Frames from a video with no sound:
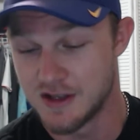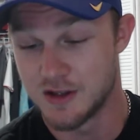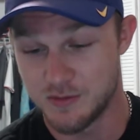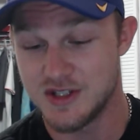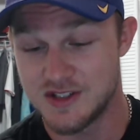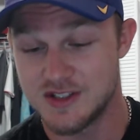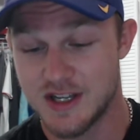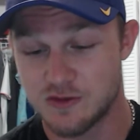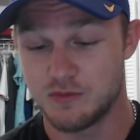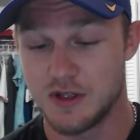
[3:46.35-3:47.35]
The
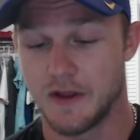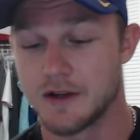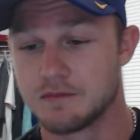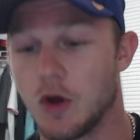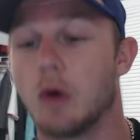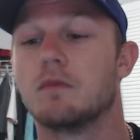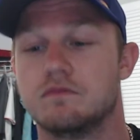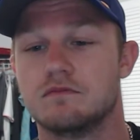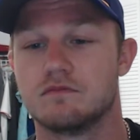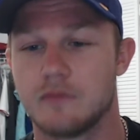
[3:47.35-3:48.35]
BCS would be like, nope,
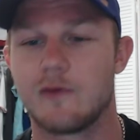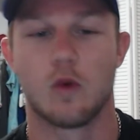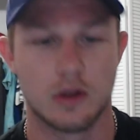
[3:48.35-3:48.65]
everyone